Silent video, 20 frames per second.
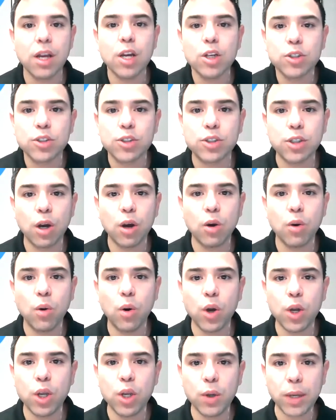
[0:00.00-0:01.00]

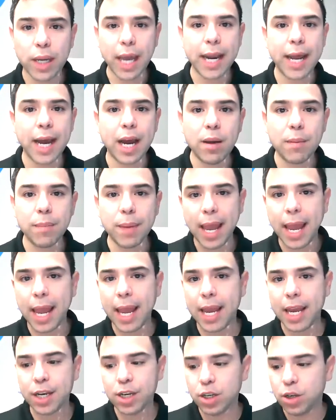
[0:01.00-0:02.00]
So you get out
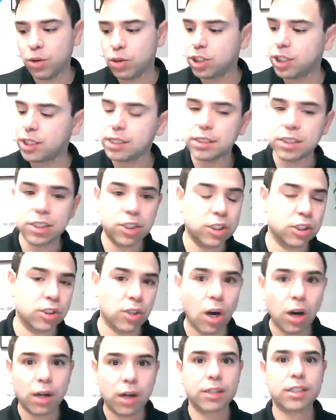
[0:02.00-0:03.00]
and you just
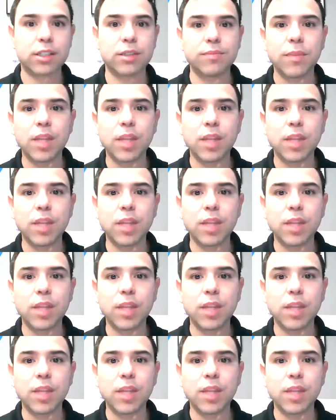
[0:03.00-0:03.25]
start.